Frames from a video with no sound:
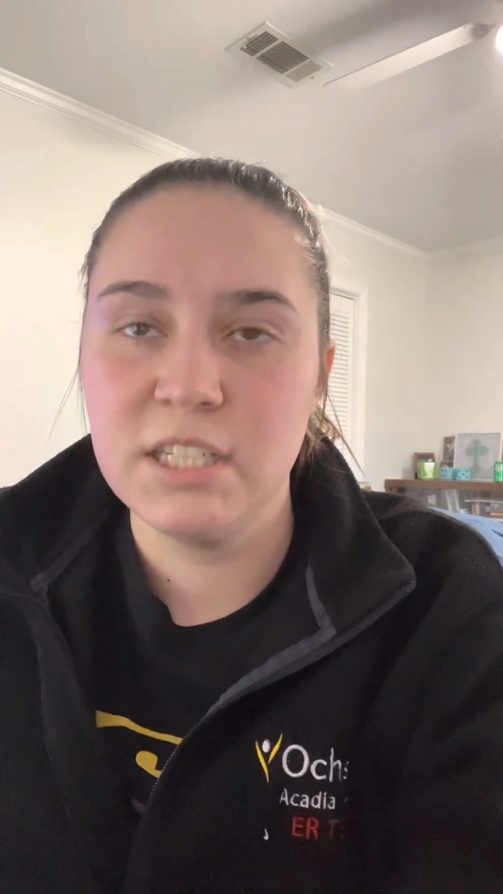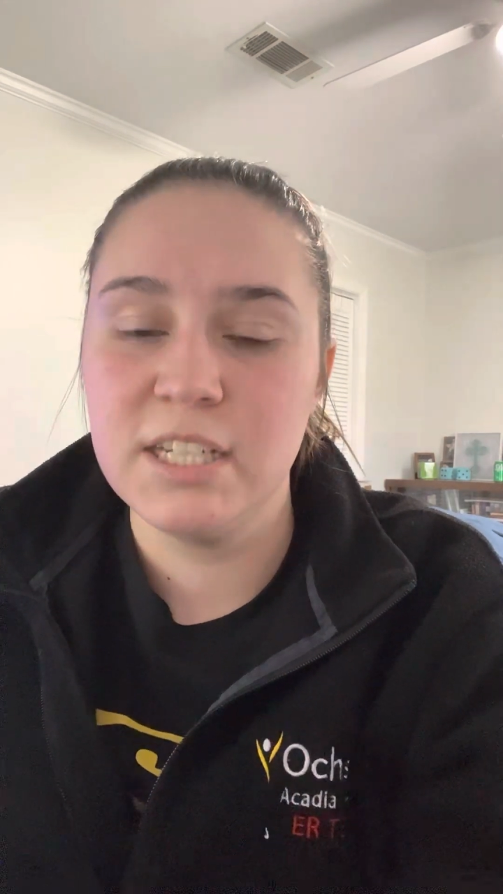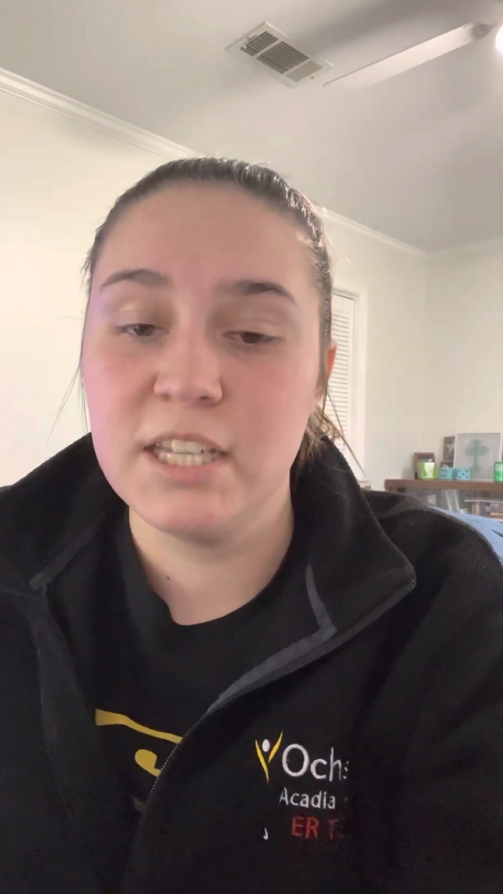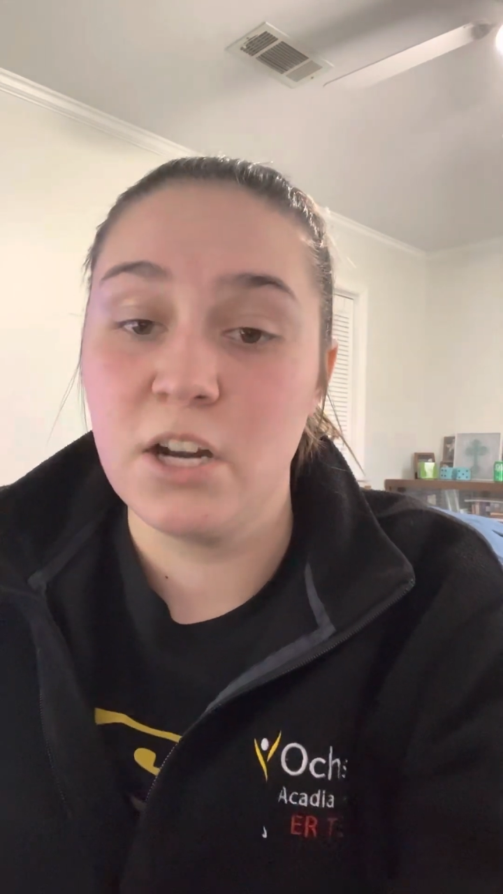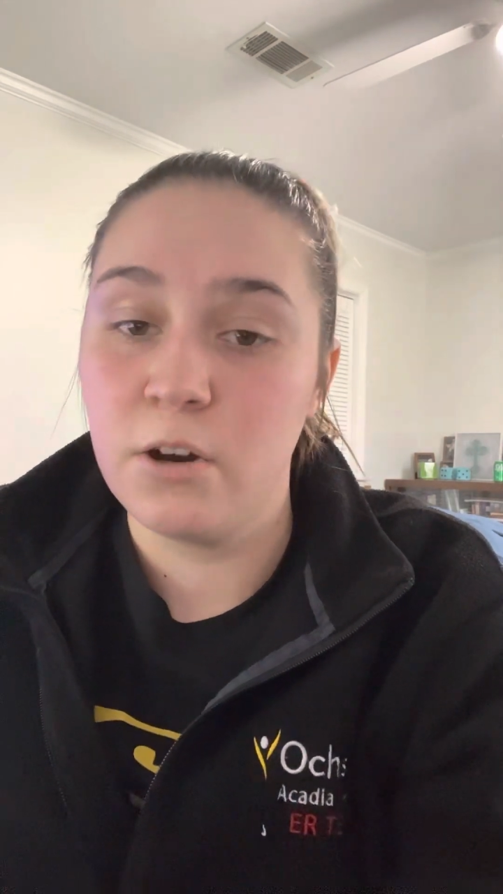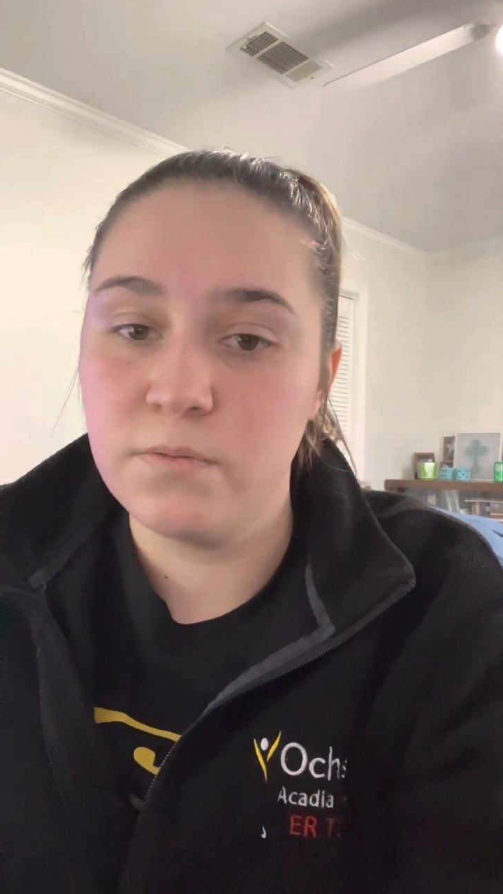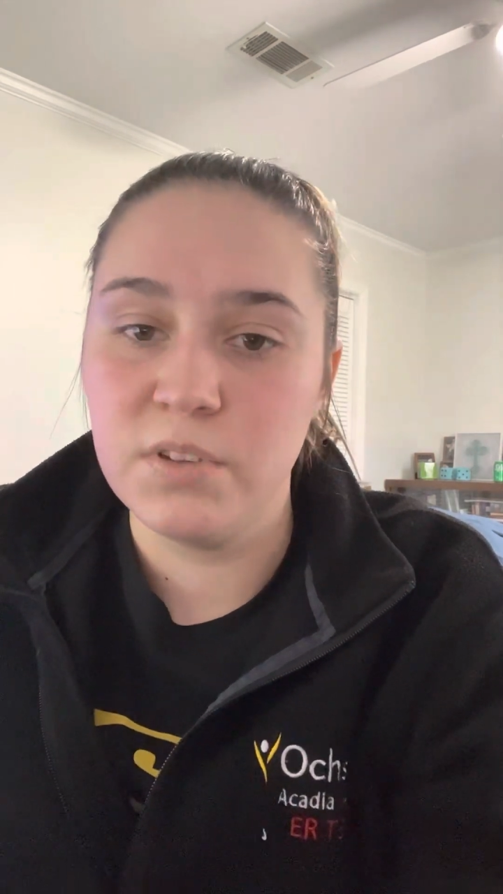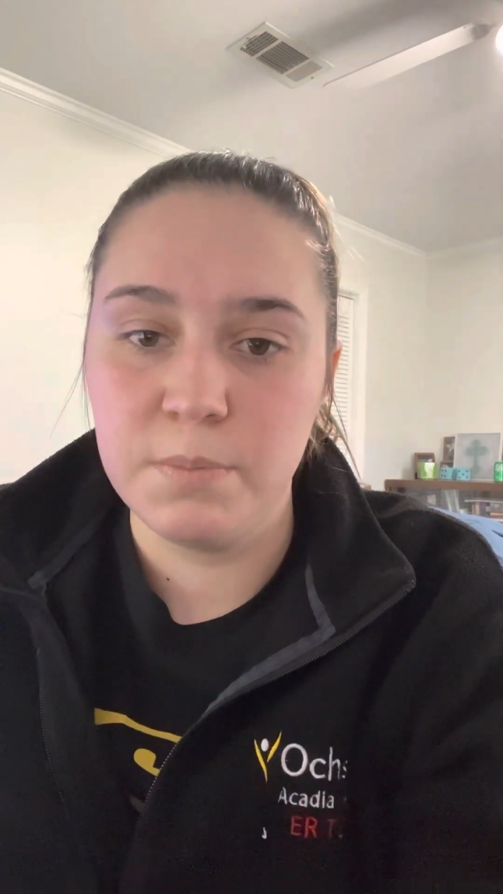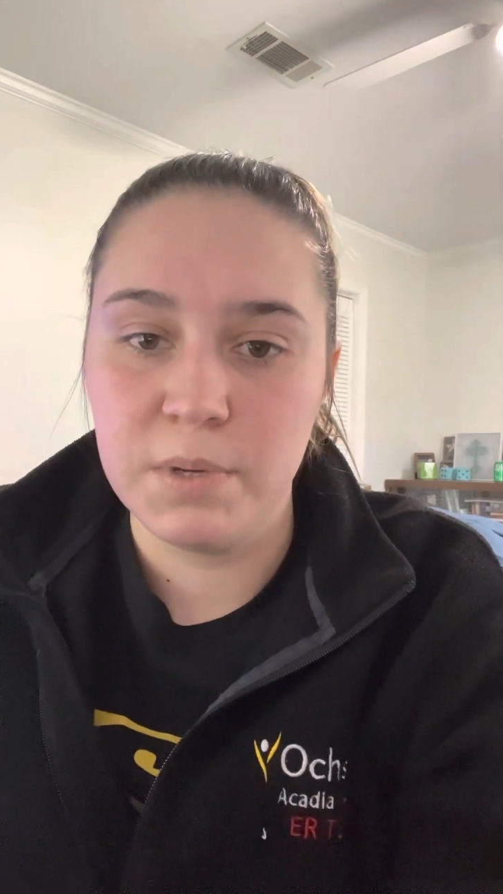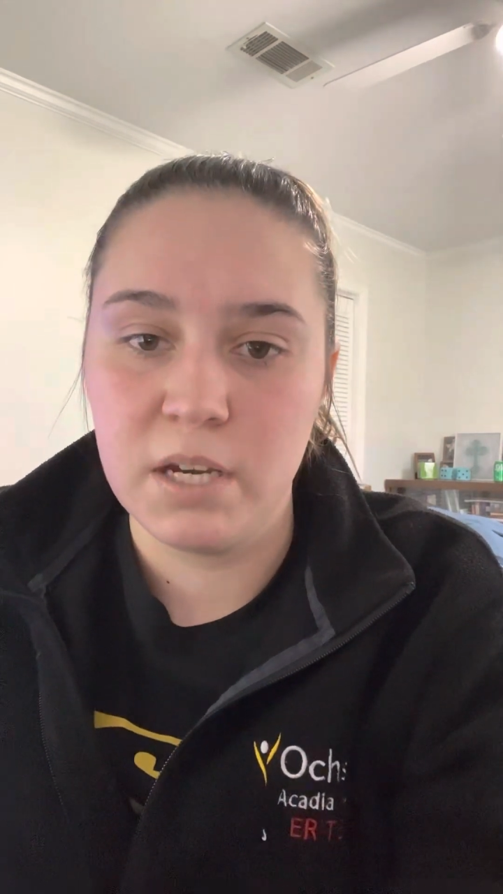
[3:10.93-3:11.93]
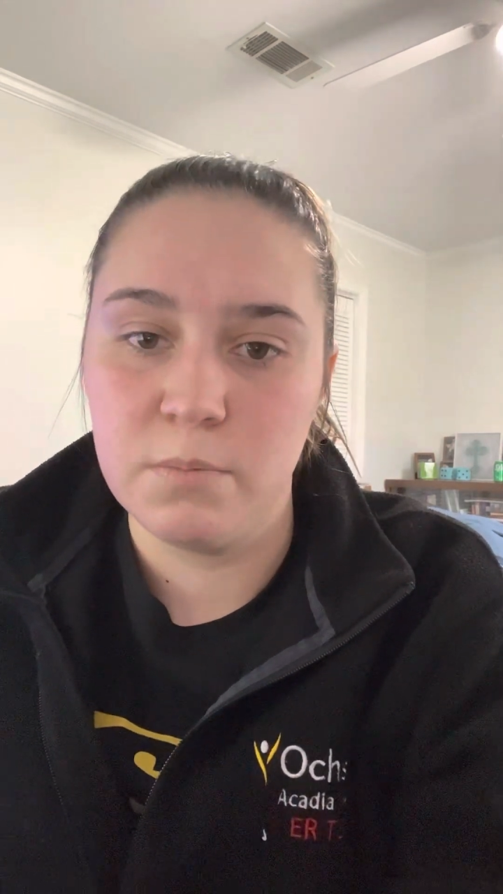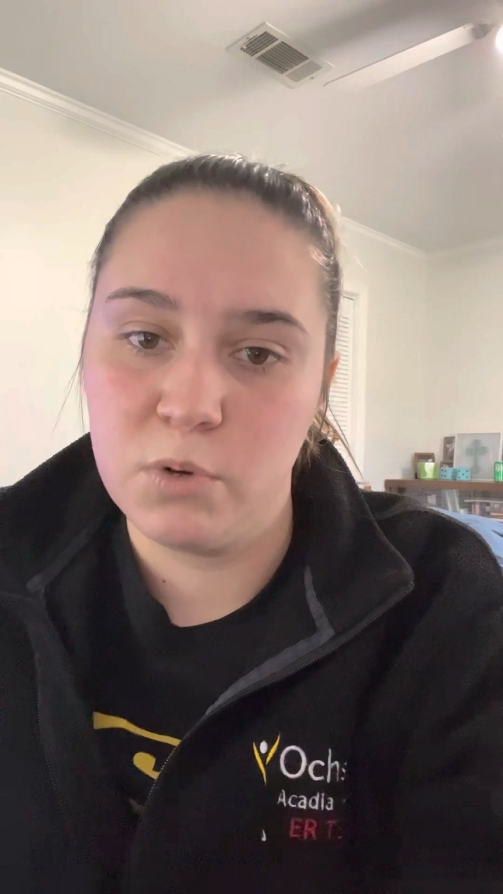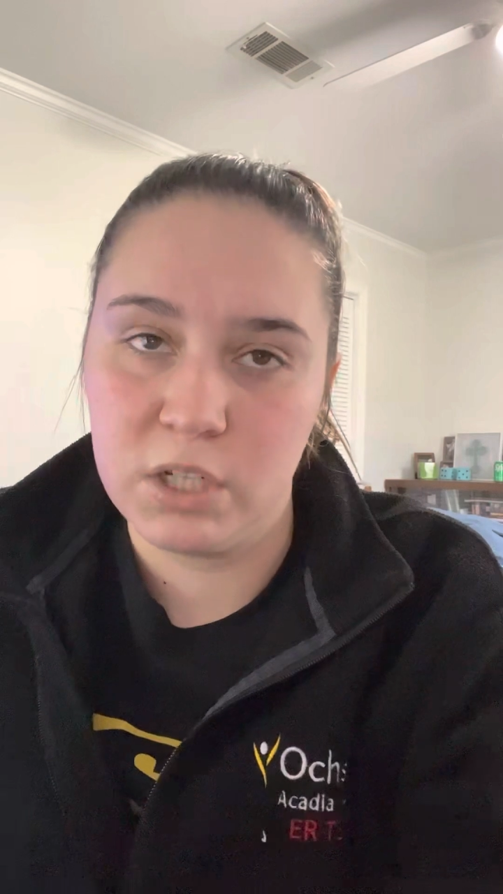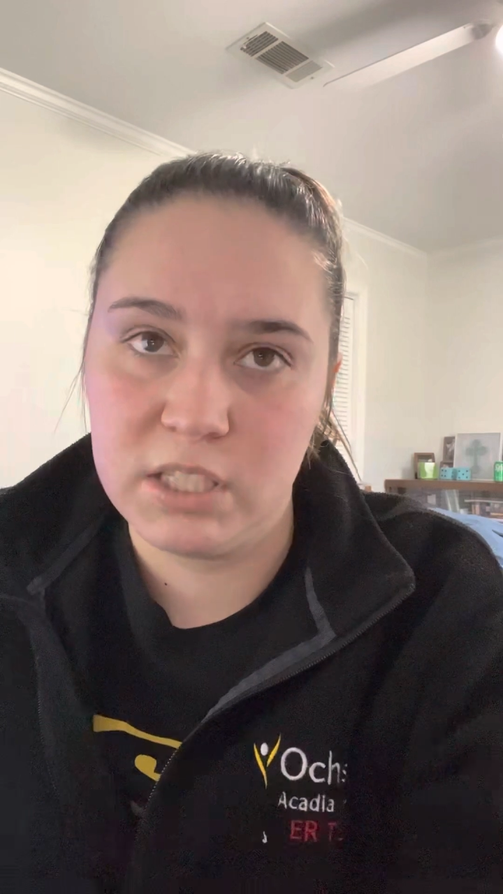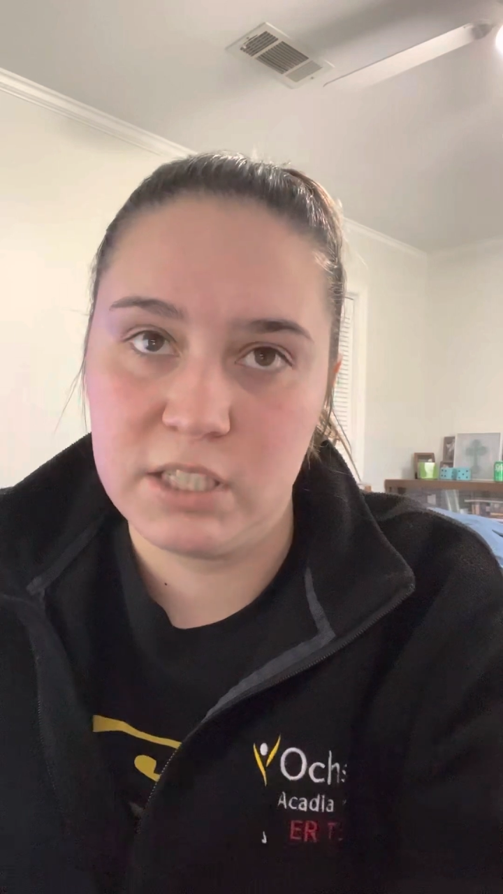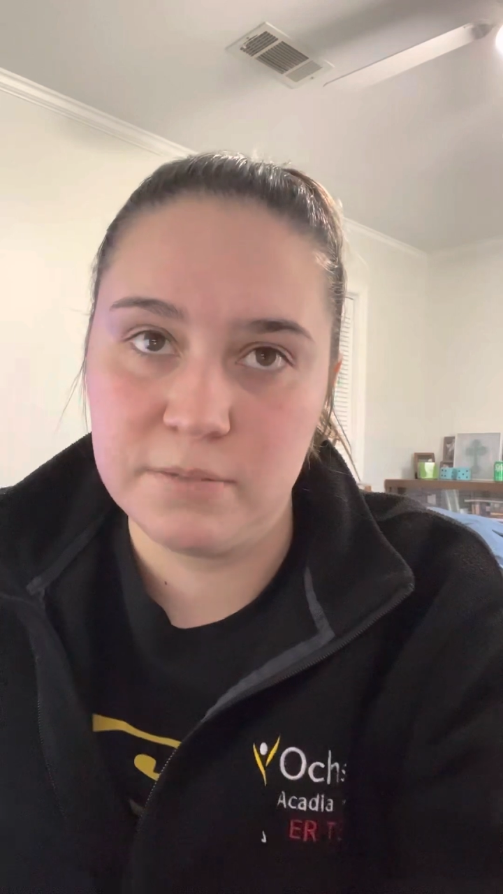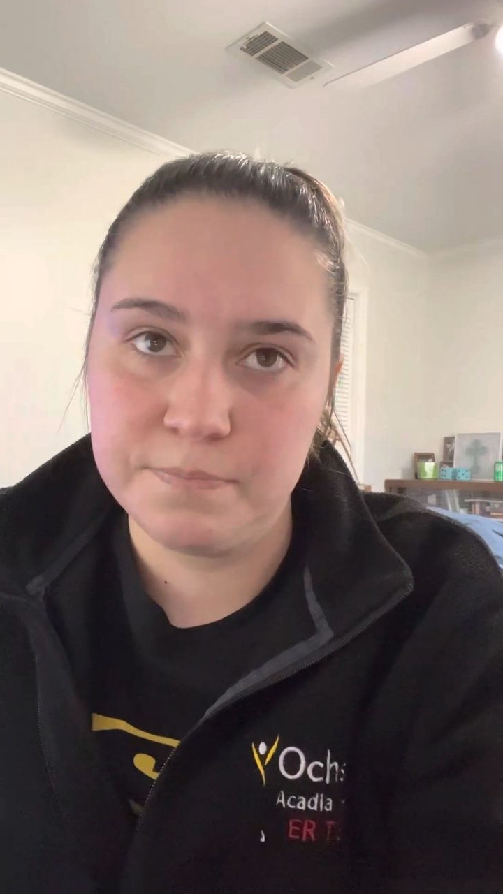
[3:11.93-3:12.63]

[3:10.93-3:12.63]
can hopefully become more clear.